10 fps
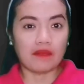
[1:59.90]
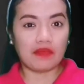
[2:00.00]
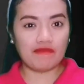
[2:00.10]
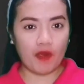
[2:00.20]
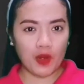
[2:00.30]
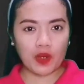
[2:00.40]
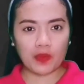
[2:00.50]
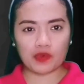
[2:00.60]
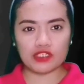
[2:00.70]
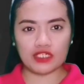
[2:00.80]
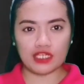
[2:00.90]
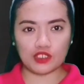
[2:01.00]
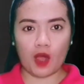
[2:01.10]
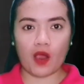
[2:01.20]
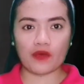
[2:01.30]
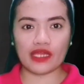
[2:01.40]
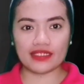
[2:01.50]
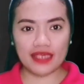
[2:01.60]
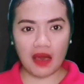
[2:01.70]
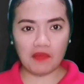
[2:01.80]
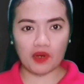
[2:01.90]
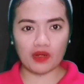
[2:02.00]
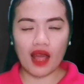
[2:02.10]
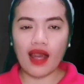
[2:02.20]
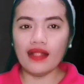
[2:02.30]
Before we proceed to our example,